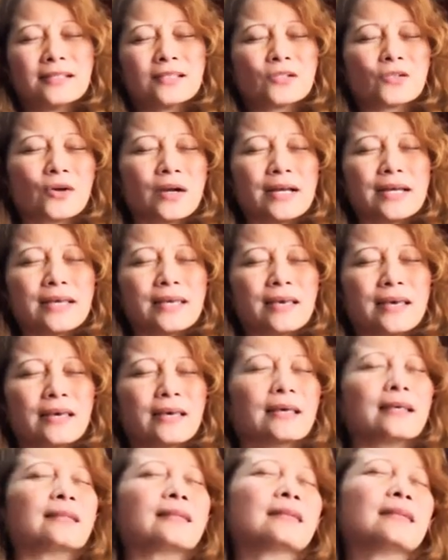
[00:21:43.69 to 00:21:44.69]
try
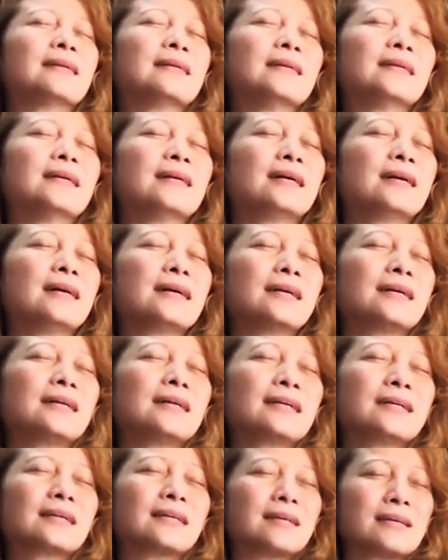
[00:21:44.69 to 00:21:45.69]
and
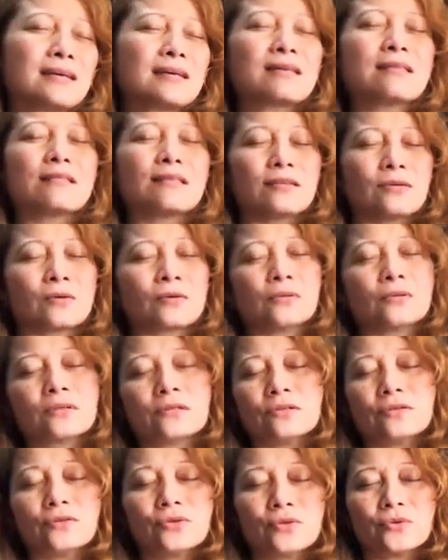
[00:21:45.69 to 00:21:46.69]
hug the
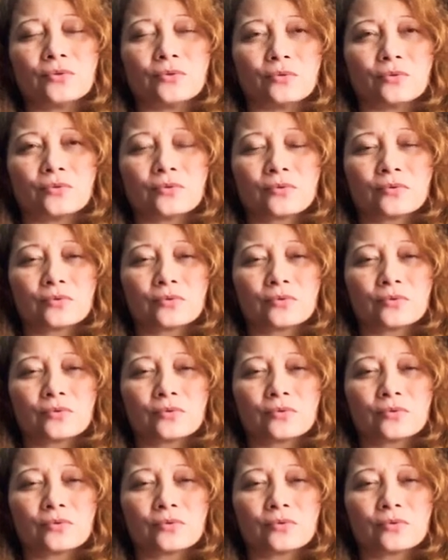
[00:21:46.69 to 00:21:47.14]
old you.